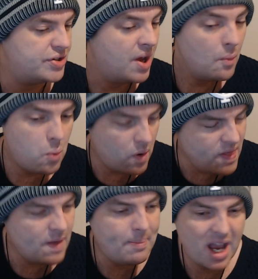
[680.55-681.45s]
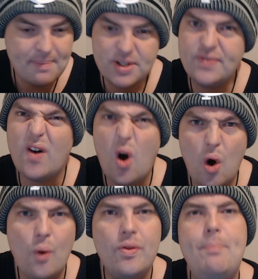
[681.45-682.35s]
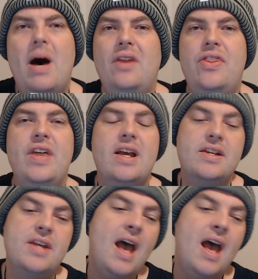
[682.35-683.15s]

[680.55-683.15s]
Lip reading: We're in the papers for all the bad things.